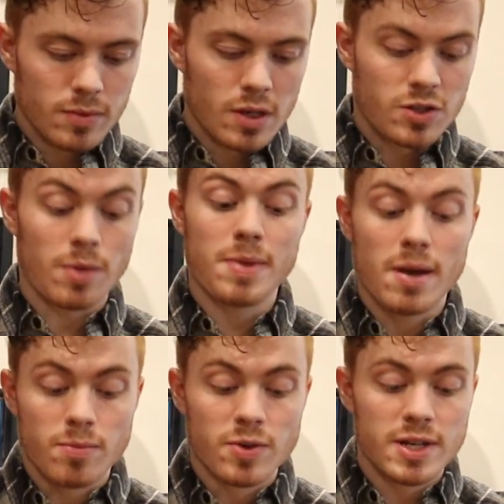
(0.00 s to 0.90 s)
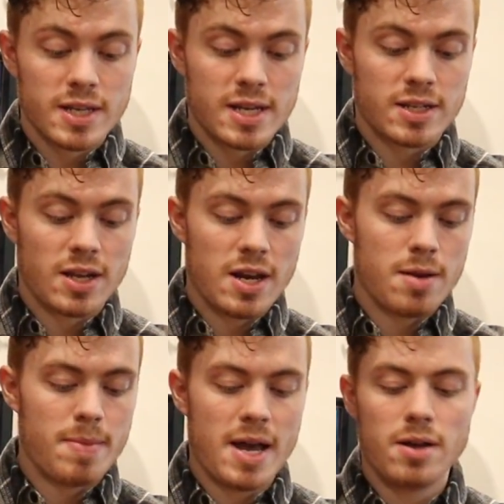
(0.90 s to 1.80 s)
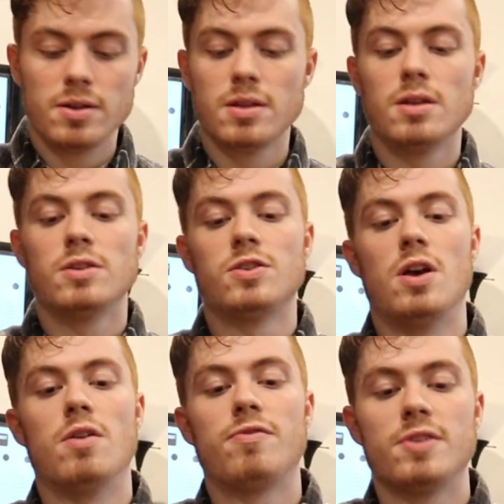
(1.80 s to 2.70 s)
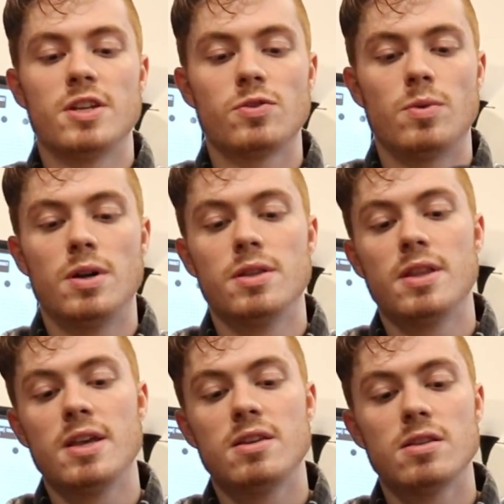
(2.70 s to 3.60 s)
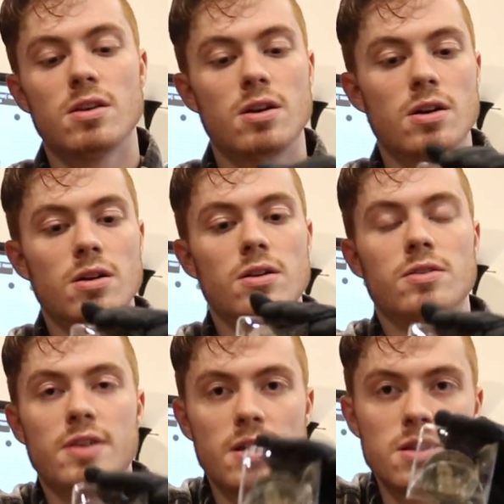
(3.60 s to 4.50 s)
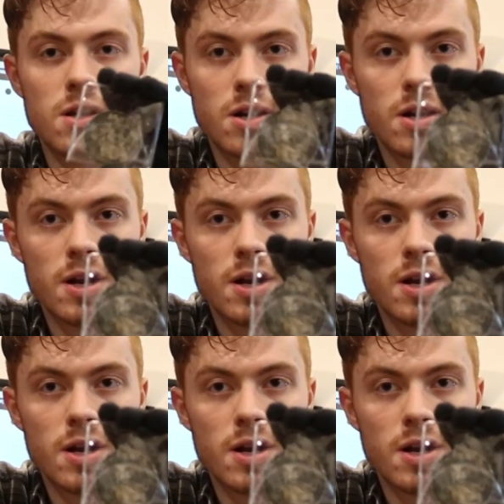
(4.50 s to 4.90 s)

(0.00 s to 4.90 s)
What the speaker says: Something I'm really excited about. So for this one, they did their 10-year